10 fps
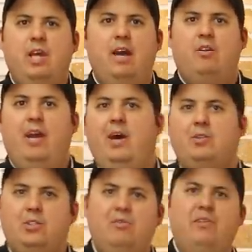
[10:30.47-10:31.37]
We have our
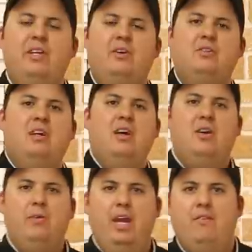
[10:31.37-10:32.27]
how-to videos,
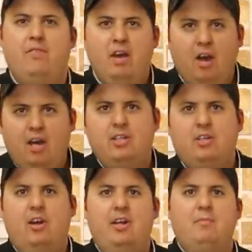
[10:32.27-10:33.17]
we have on
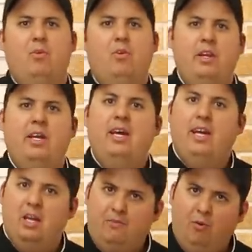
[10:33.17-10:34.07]
the cutting board,
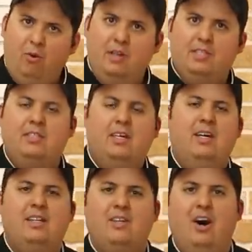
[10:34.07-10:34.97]
and of course,
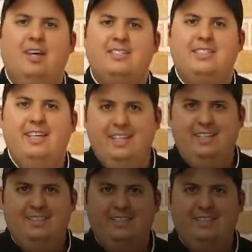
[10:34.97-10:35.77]
the hot skillet.